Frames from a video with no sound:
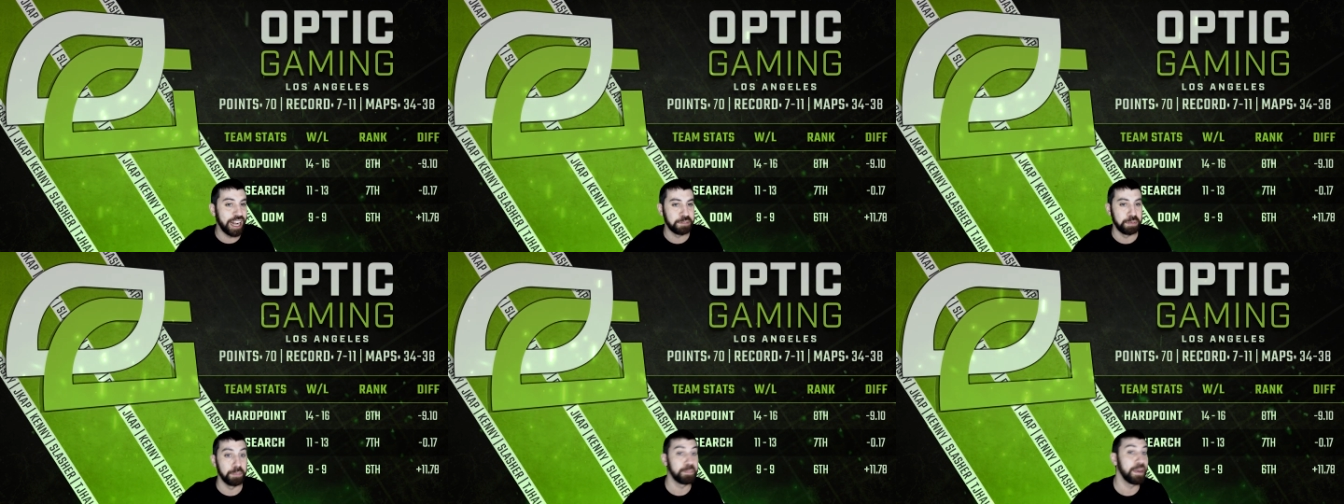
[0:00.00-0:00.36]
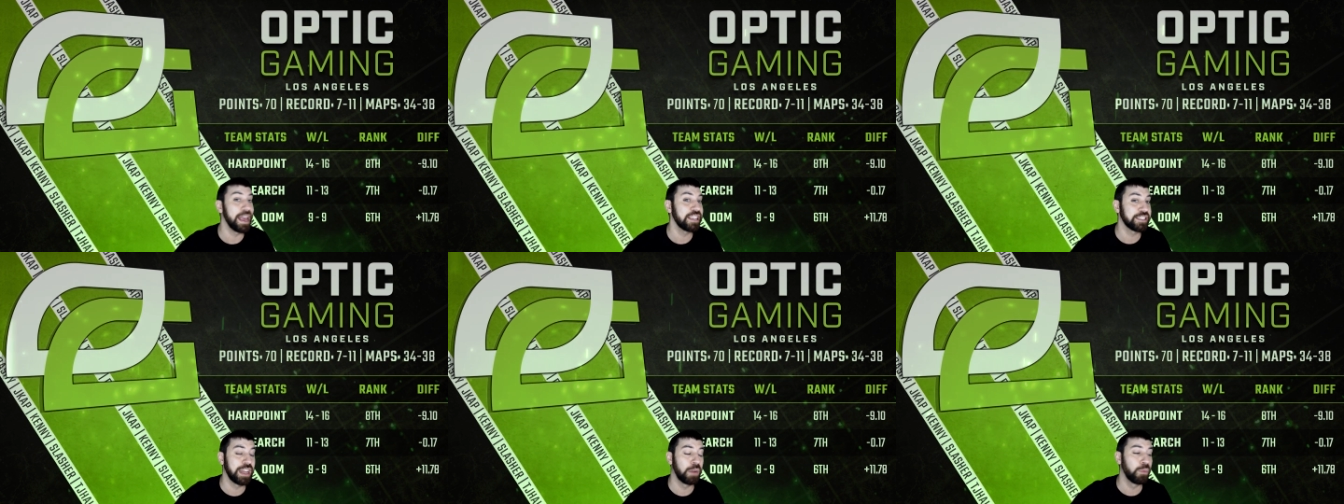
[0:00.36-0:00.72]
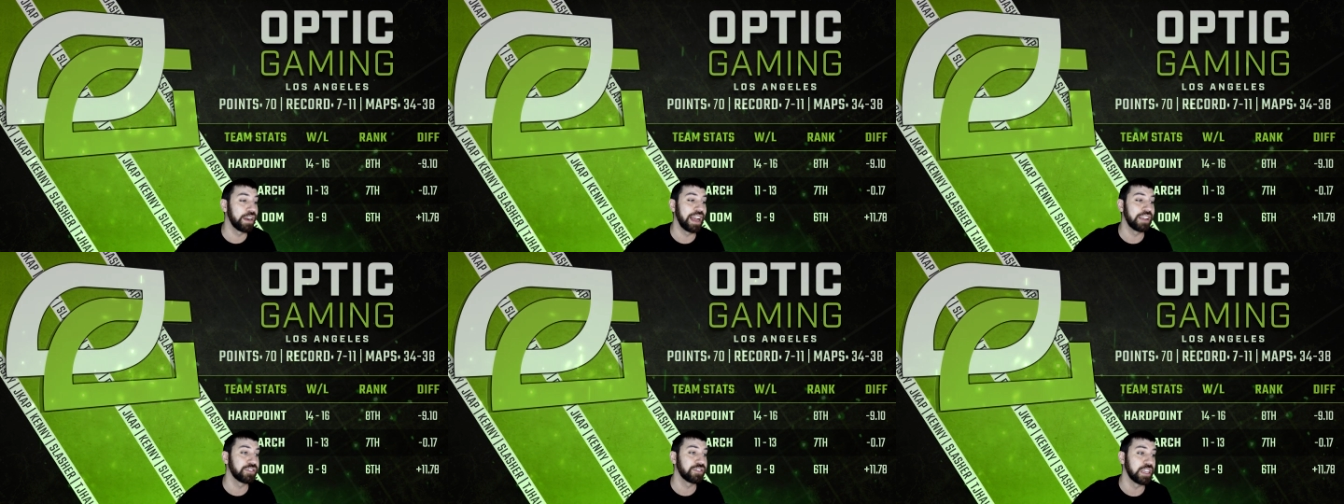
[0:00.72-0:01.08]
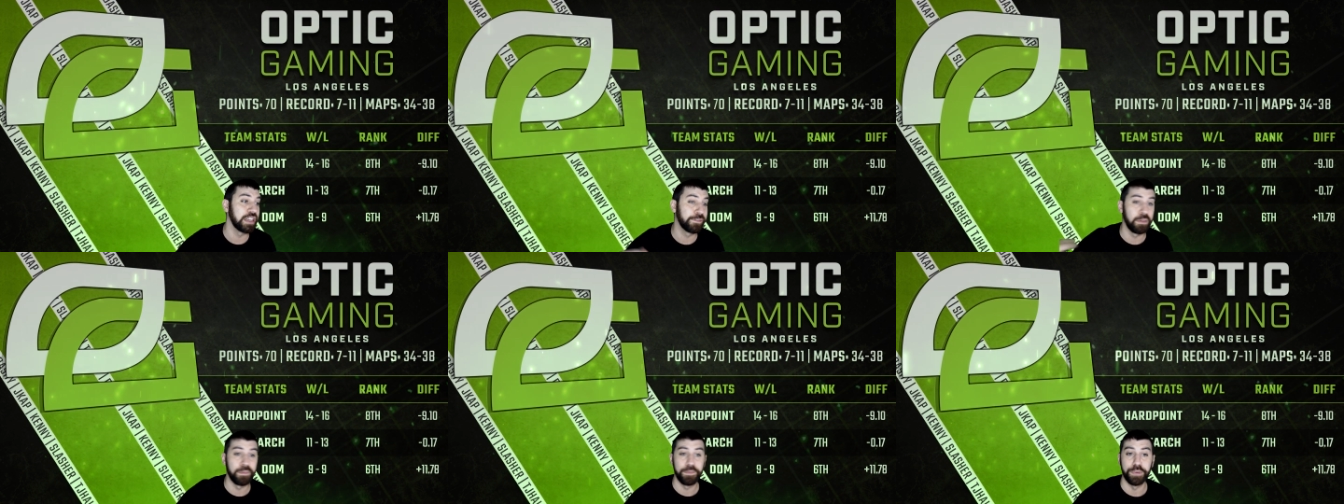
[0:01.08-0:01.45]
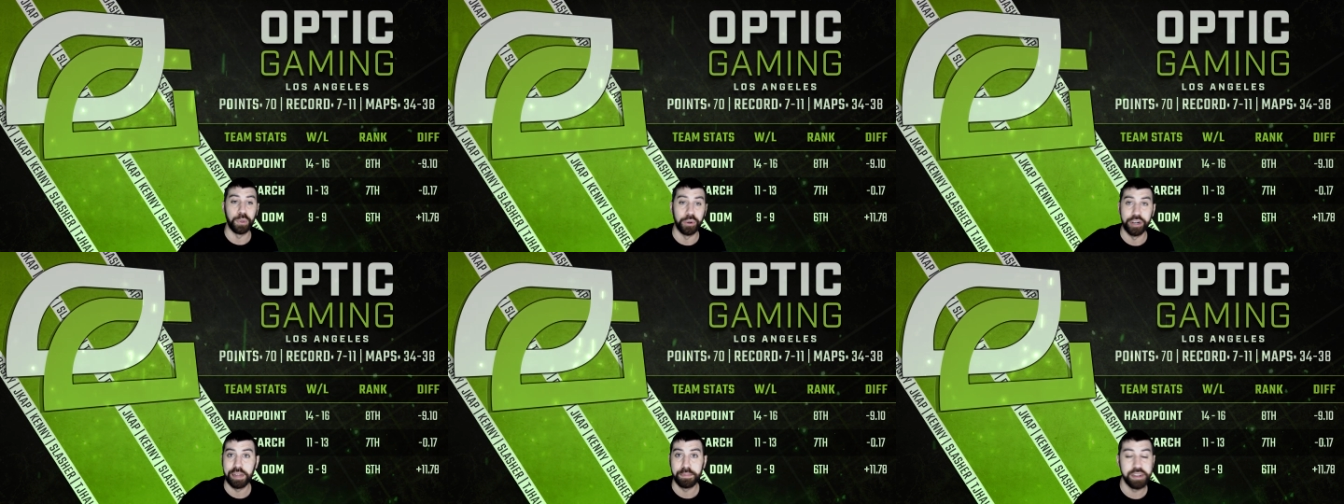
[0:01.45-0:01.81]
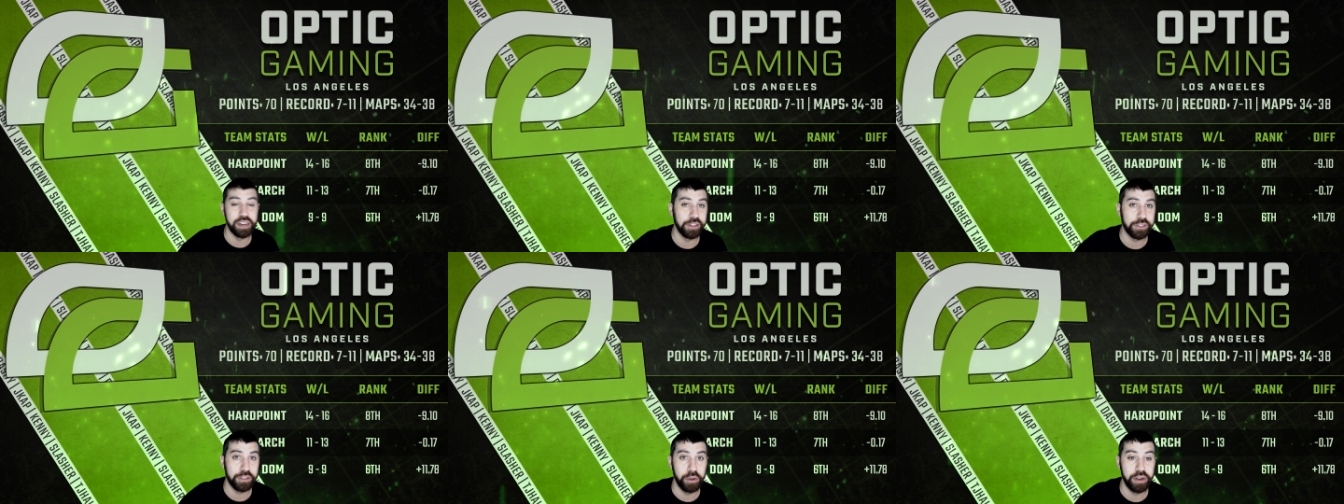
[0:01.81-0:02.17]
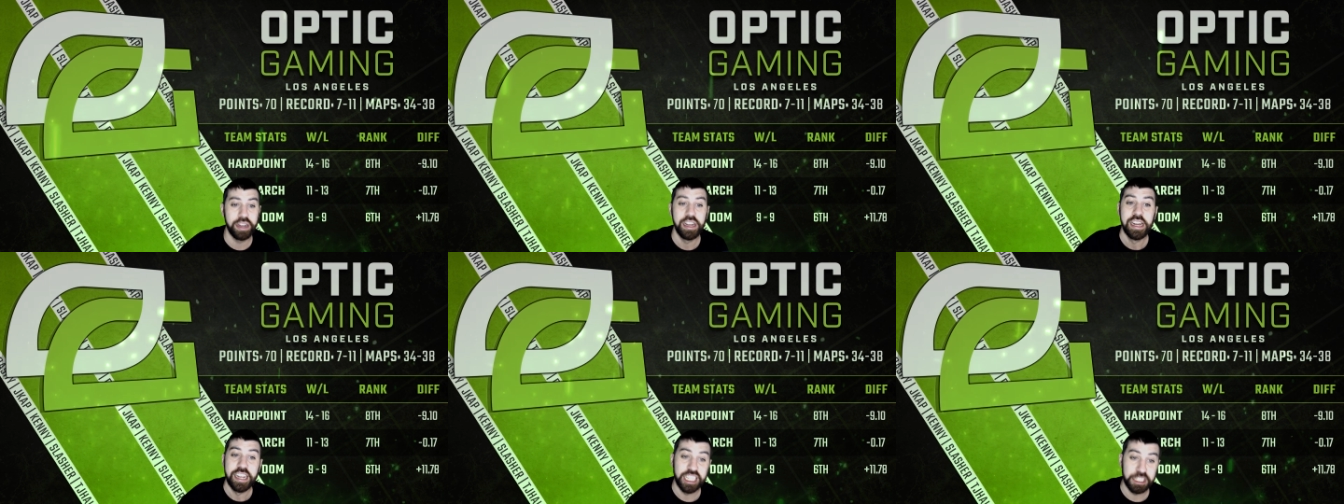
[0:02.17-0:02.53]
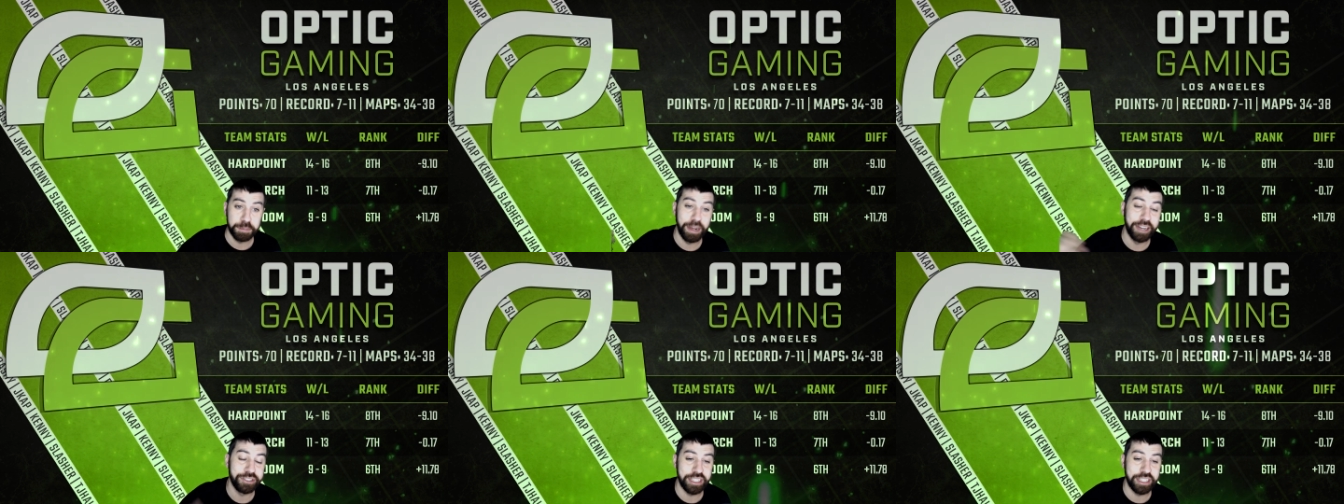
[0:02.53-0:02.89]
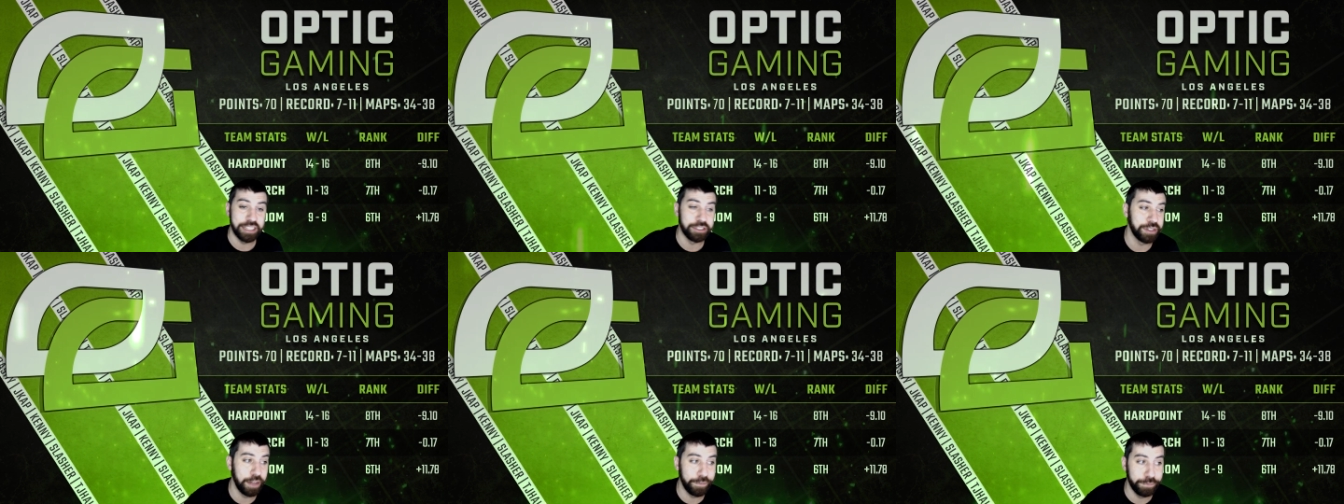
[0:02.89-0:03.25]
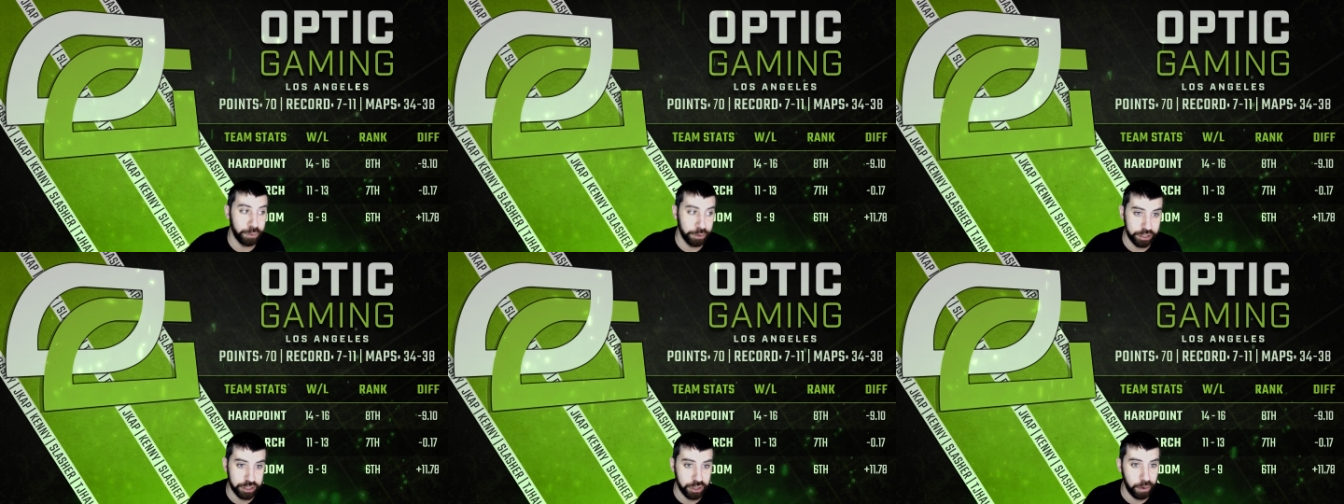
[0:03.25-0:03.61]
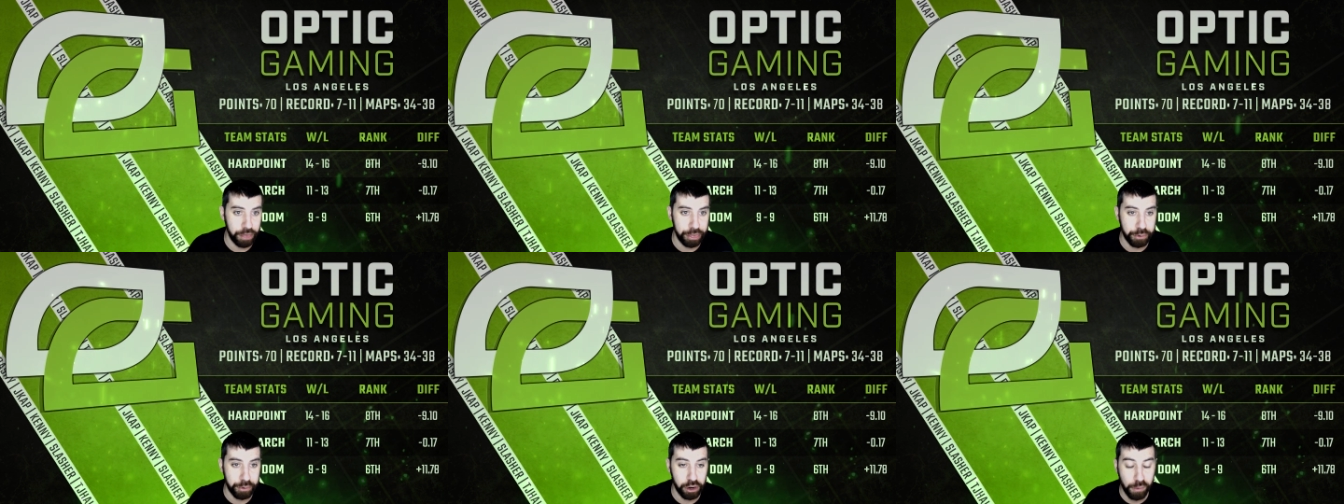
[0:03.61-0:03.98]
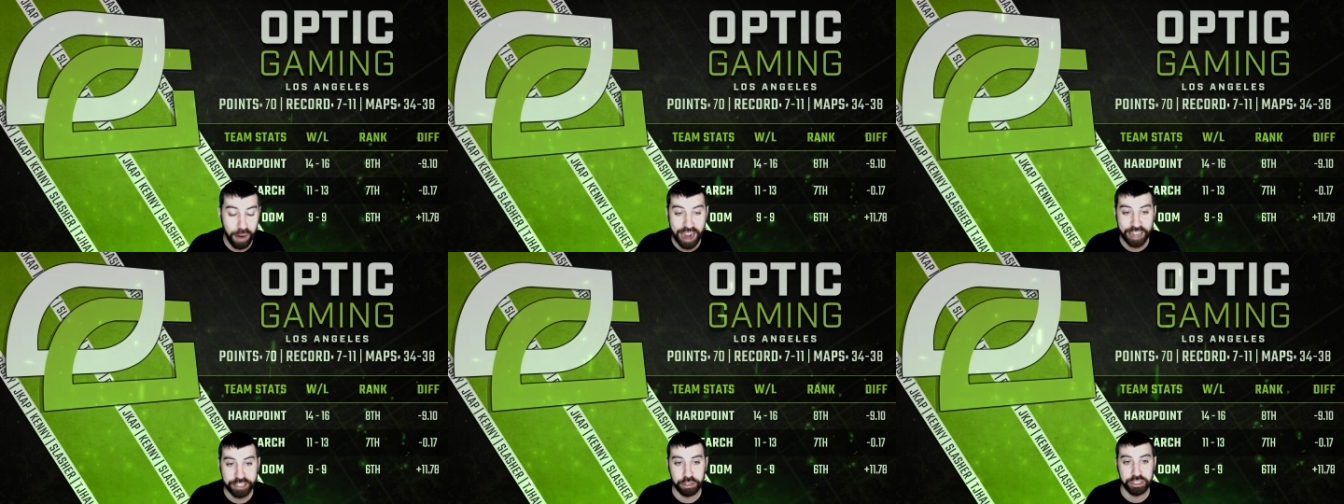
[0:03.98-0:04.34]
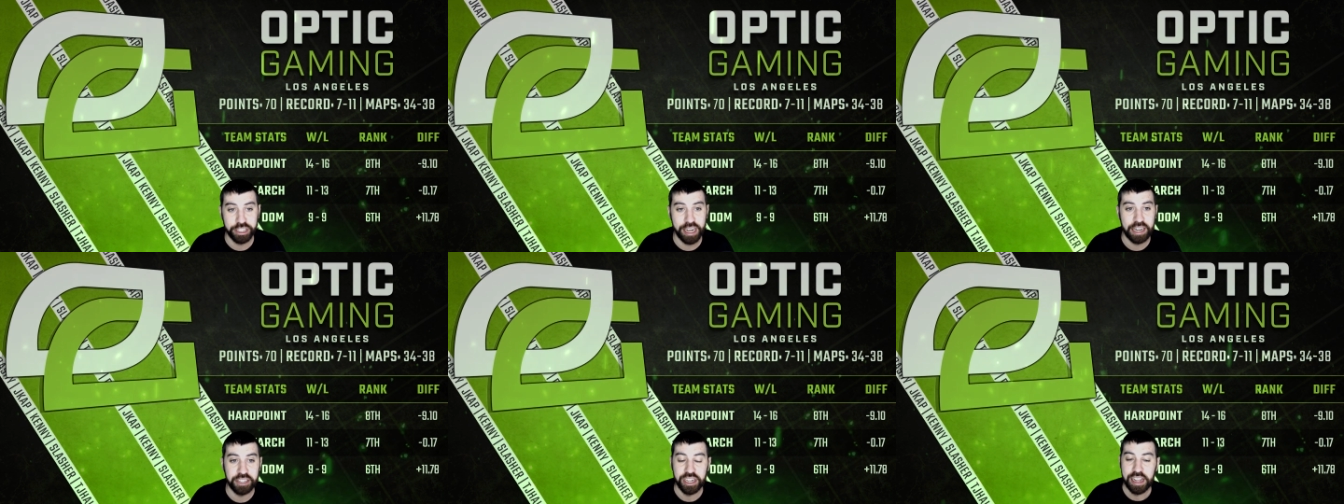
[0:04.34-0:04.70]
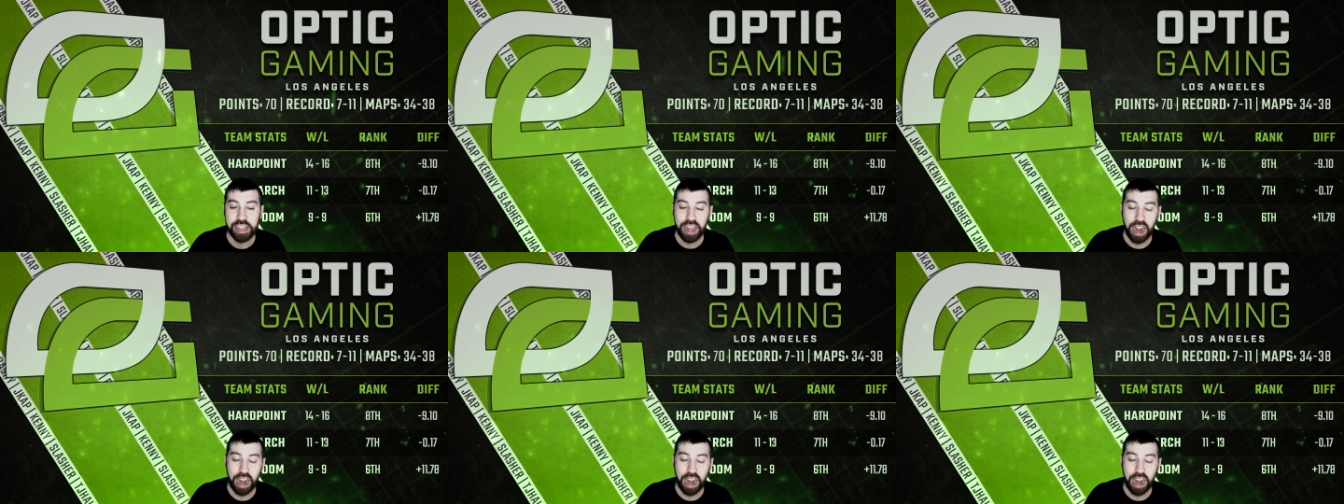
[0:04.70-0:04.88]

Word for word: But based on what I've seen from Florida and Minnesota, especially concerned that Florida's going through a roster change,